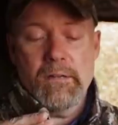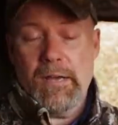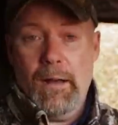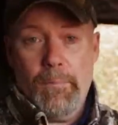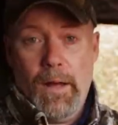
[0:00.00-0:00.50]

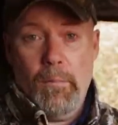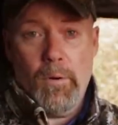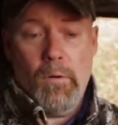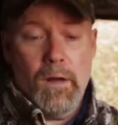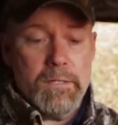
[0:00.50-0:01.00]
compound
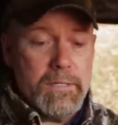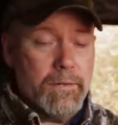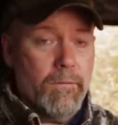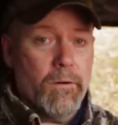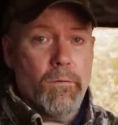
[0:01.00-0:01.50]
bow
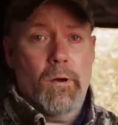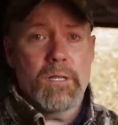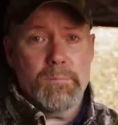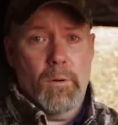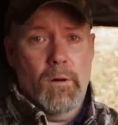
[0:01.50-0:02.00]
hunting or
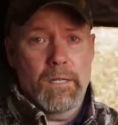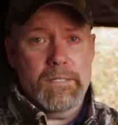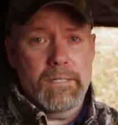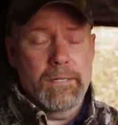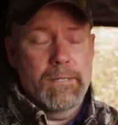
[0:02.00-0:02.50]
crossbow
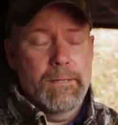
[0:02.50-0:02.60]
hunting.